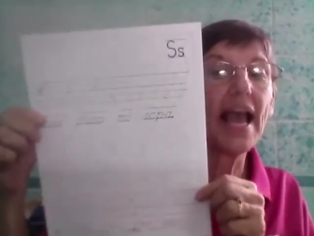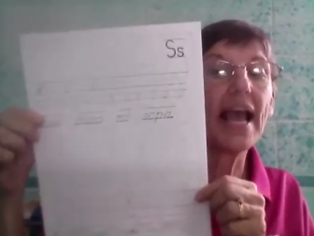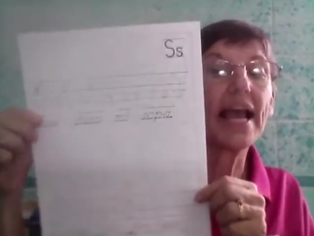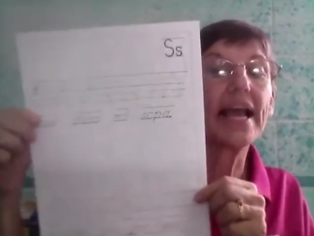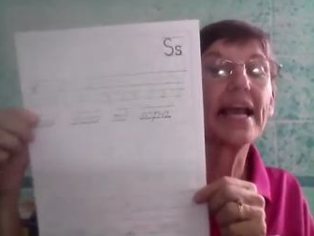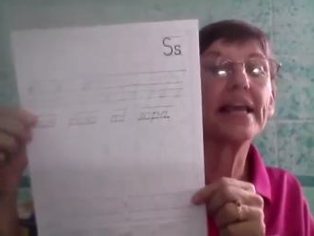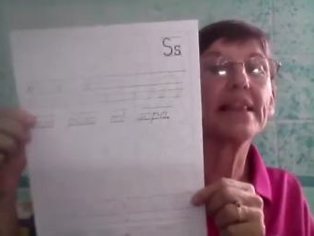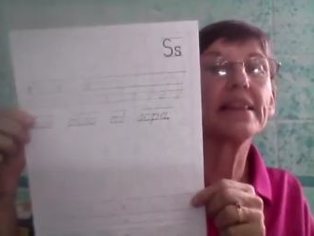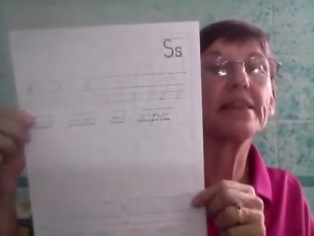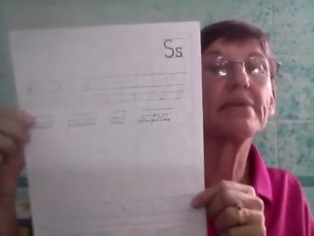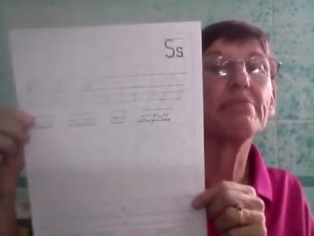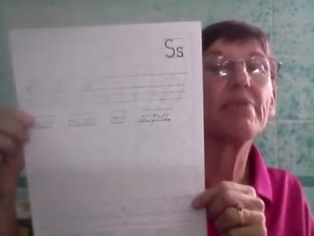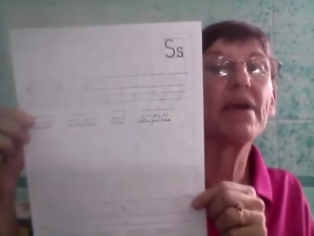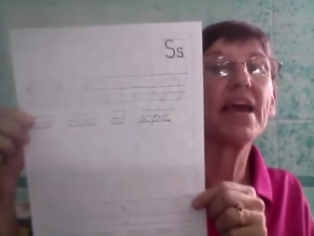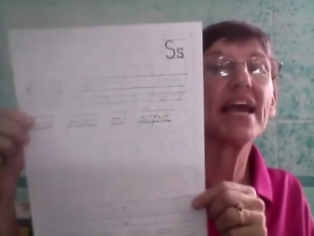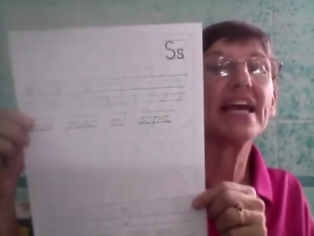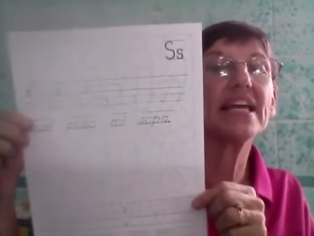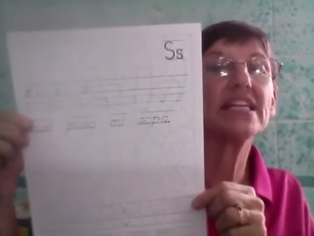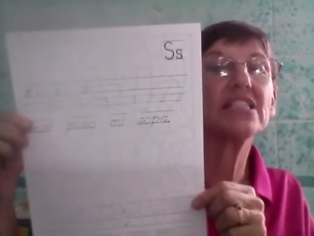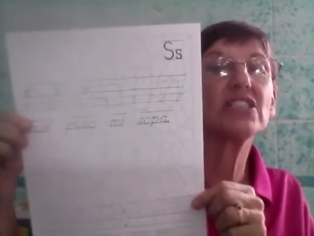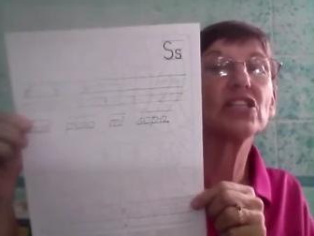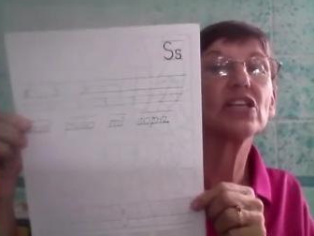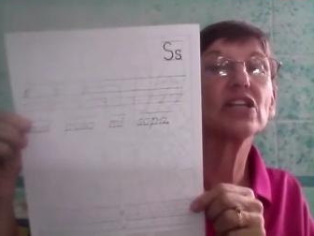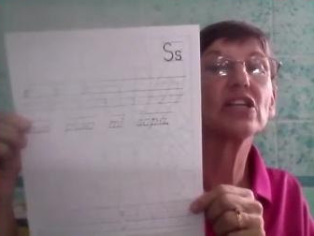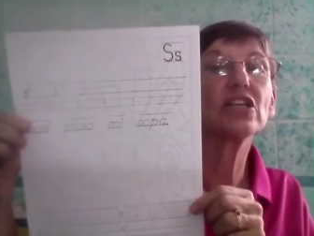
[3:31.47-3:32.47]
get the
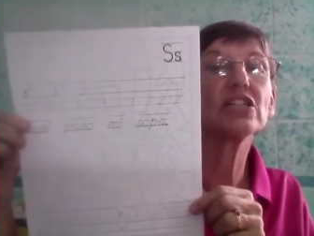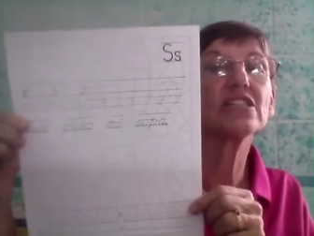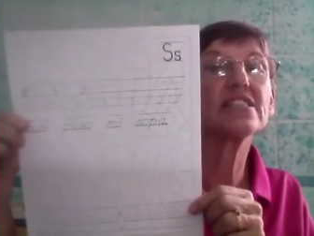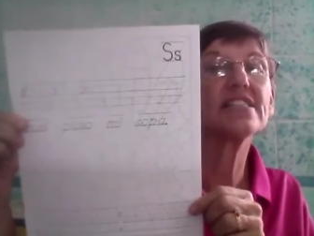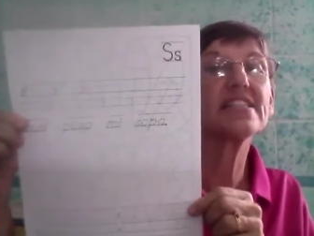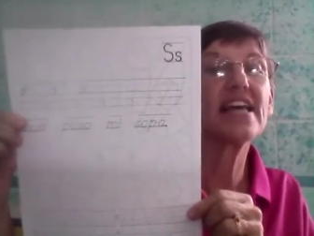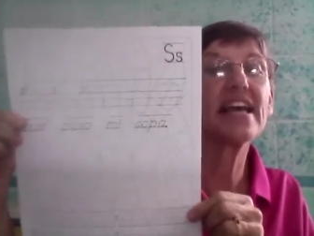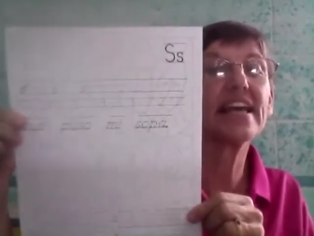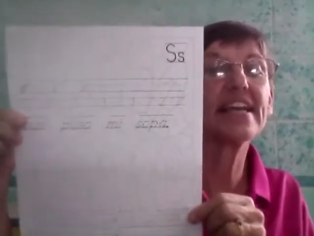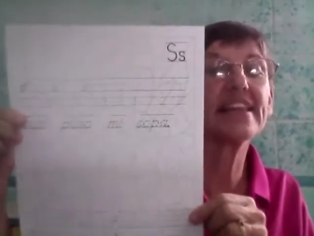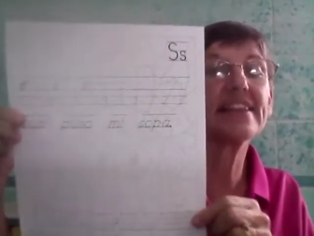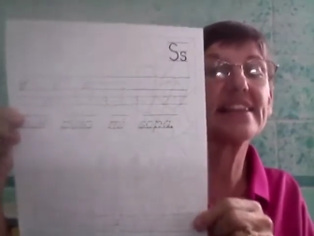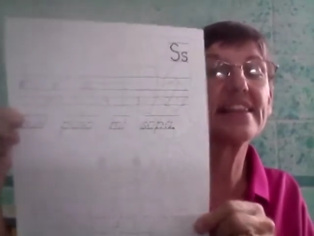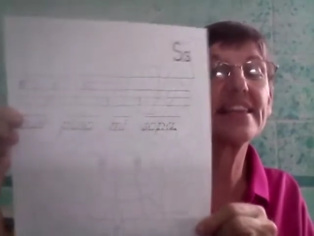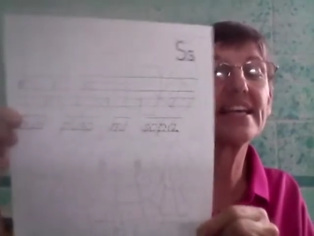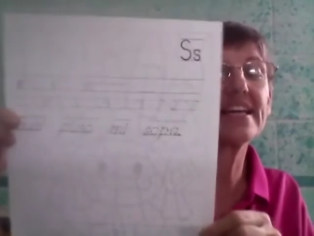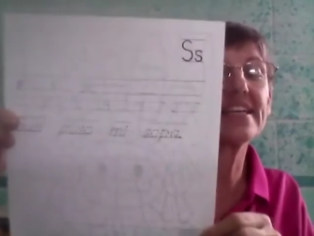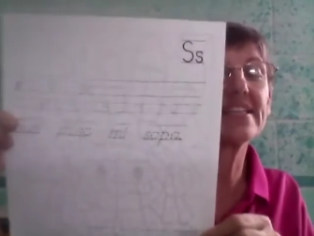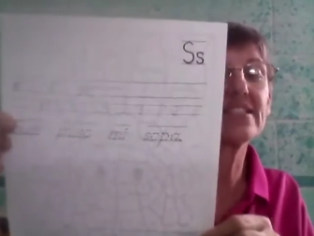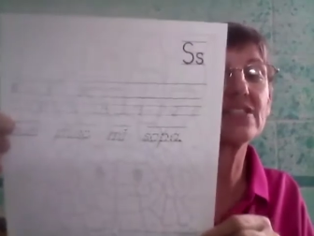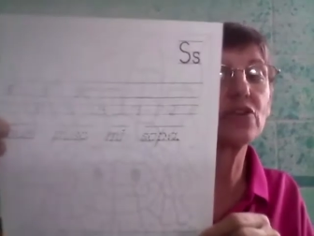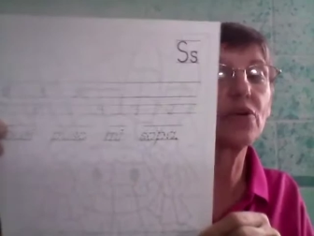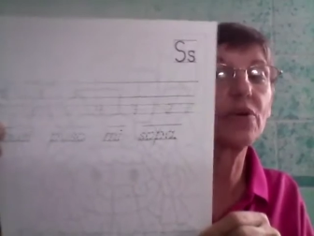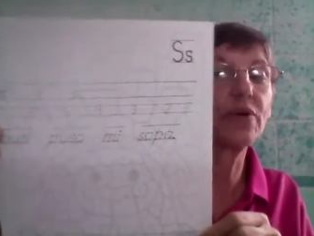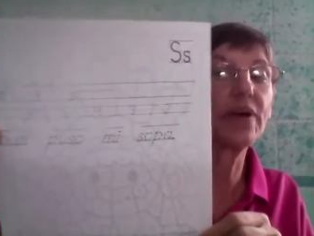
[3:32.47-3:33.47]
page that looks like
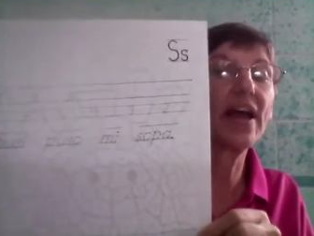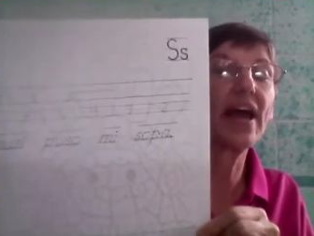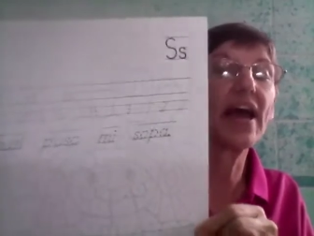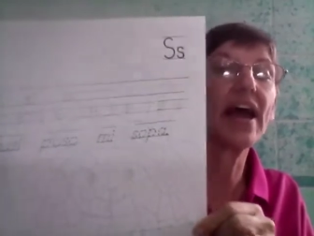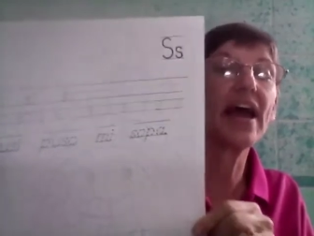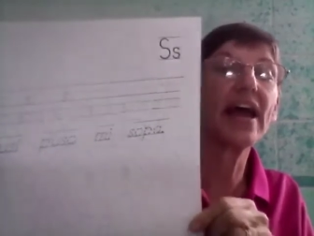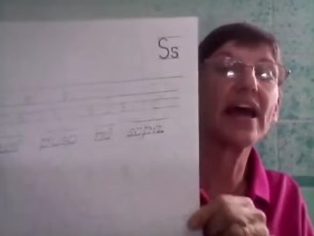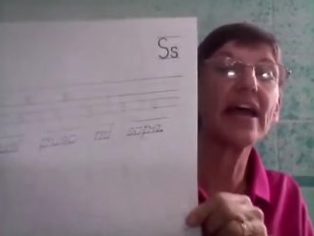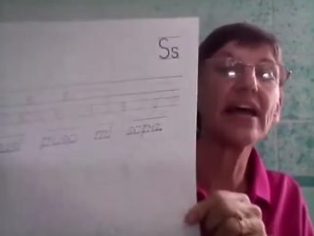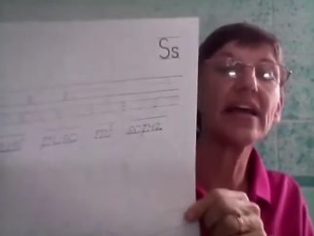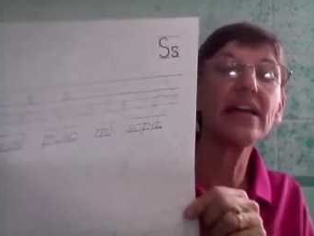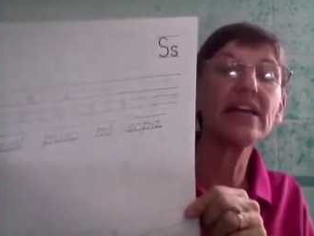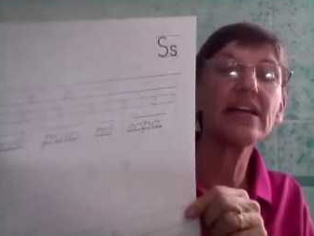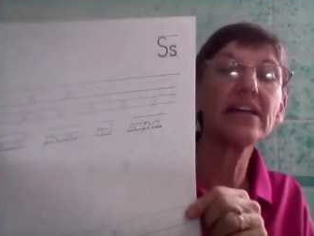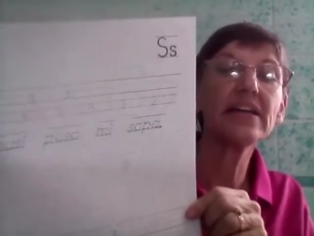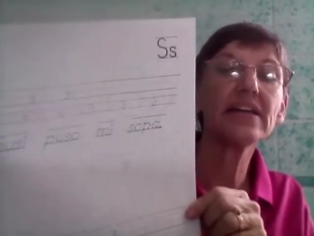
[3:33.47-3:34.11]
this, okay?